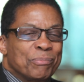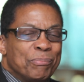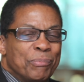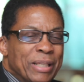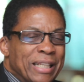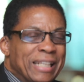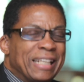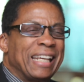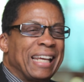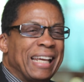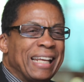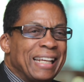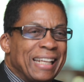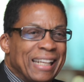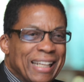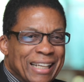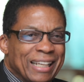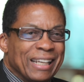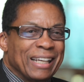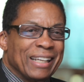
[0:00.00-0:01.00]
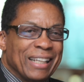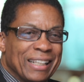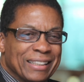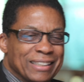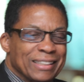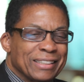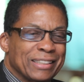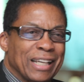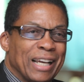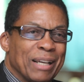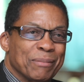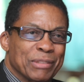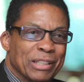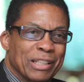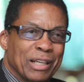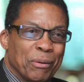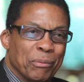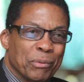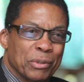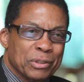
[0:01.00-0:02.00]
beginning at the time
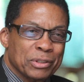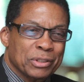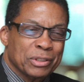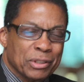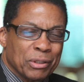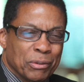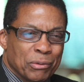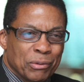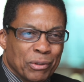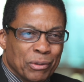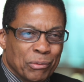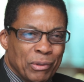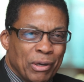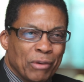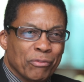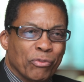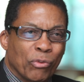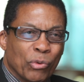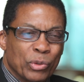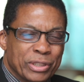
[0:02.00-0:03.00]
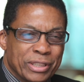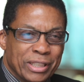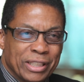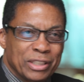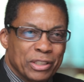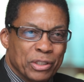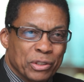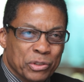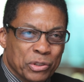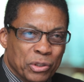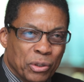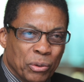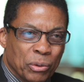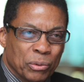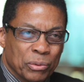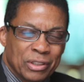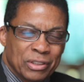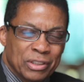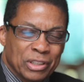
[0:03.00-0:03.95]
that I was around 14 years old.